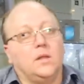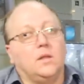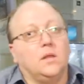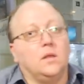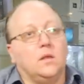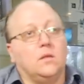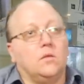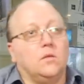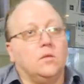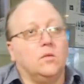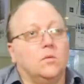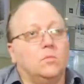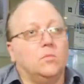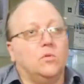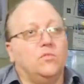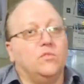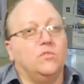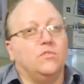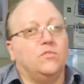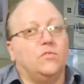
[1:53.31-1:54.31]
think, you know,
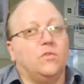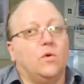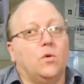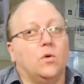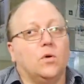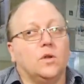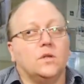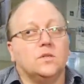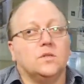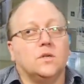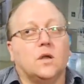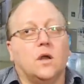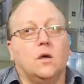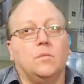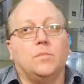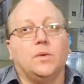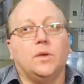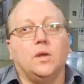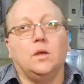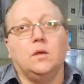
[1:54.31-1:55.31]
moving forward as a
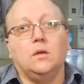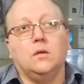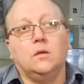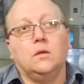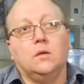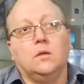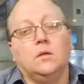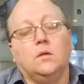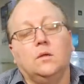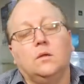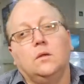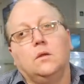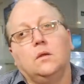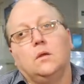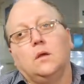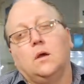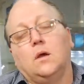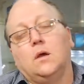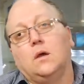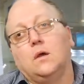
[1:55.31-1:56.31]
company,
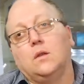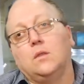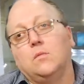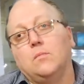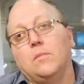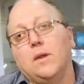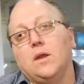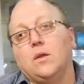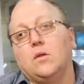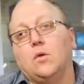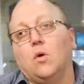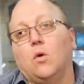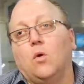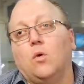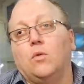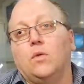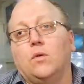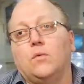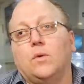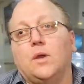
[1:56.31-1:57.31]
uh, the main
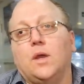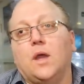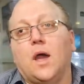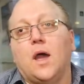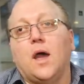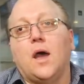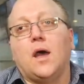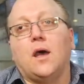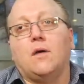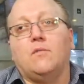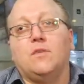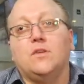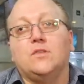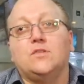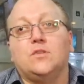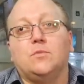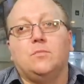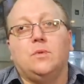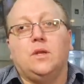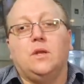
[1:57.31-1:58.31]
goal that we have is
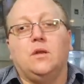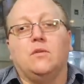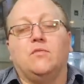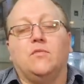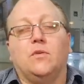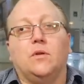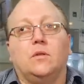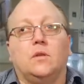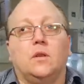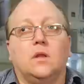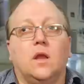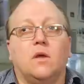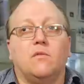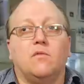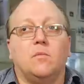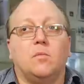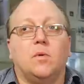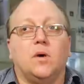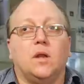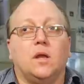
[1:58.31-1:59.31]
to be different than
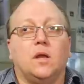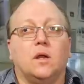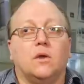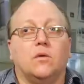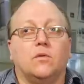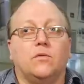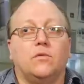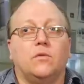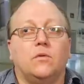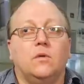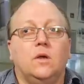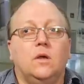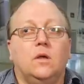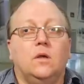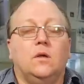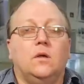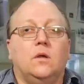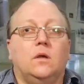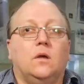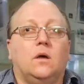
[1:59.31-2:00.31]
everybody else.
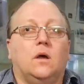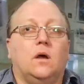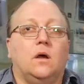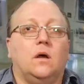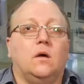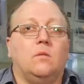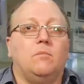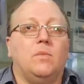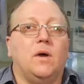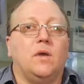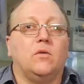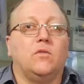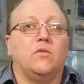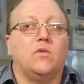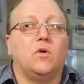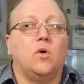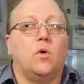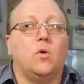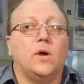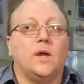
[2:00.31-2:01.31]
Uh, better to
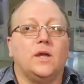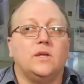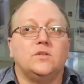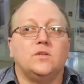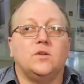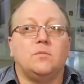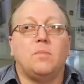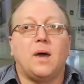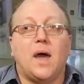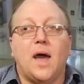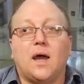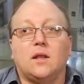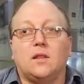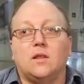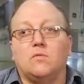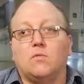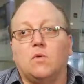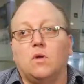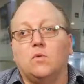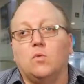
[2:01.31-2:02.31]
go against the pack
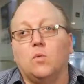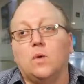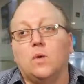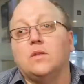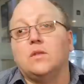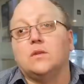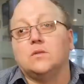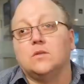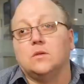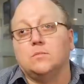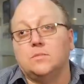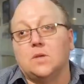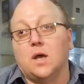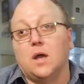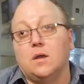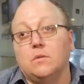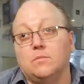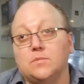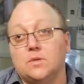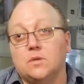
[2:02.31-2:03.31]
than run it
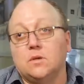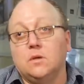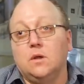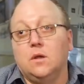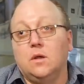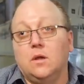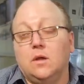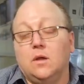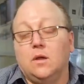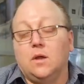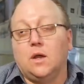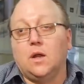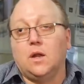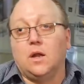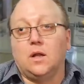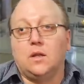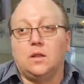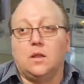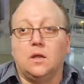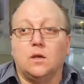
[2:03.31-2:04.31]
sometimes. And
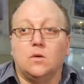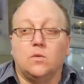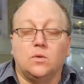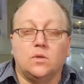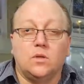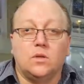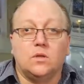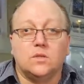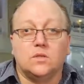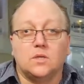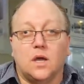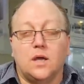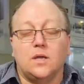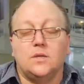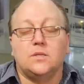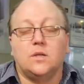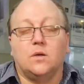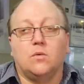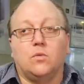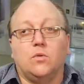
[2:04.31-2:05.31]
I think with the
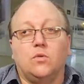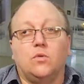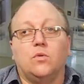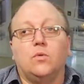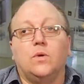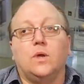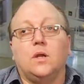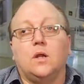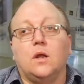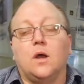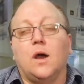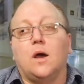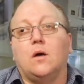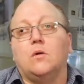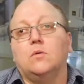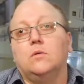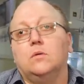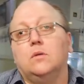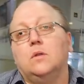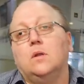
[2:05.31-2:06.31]
designs that we're doing
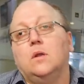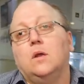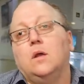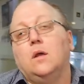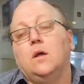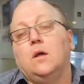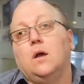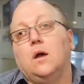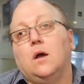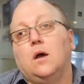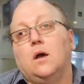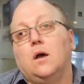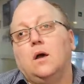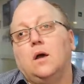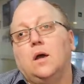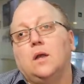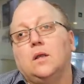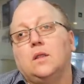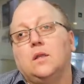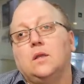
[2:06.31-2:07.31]
now, uh,
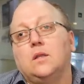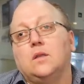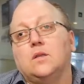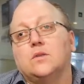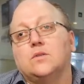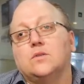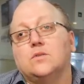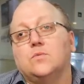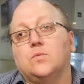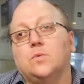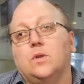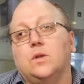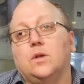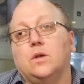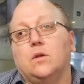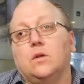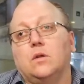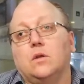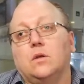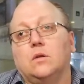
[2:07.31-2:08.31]
I think this is really
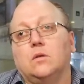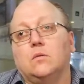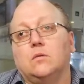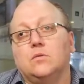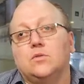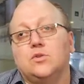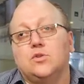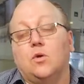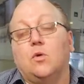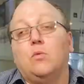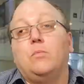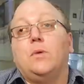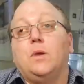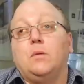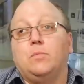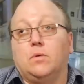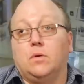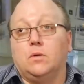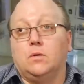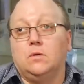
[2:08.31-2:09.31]
going to show
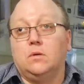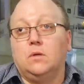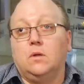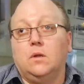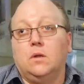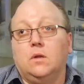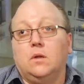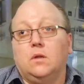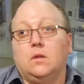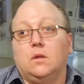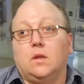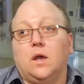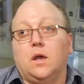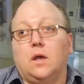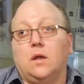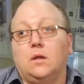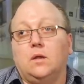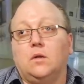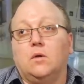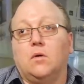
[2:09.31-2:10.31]
people
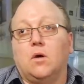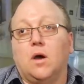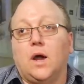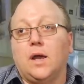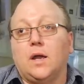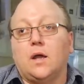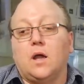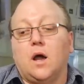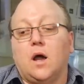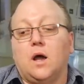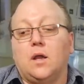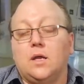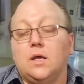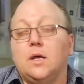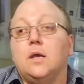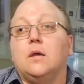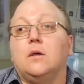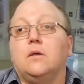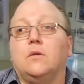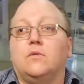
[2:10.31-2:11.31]
that you know Aikun
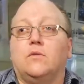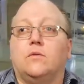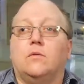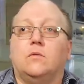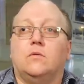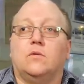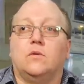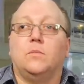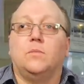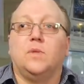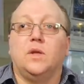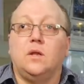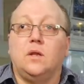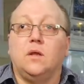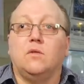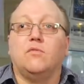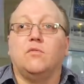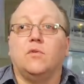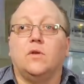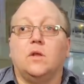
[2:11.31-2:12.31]
is something
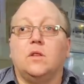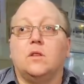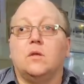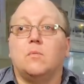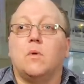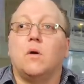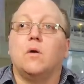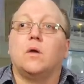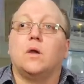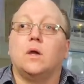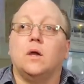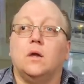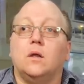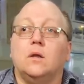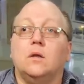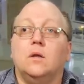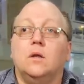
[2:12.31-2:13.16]
different in the market.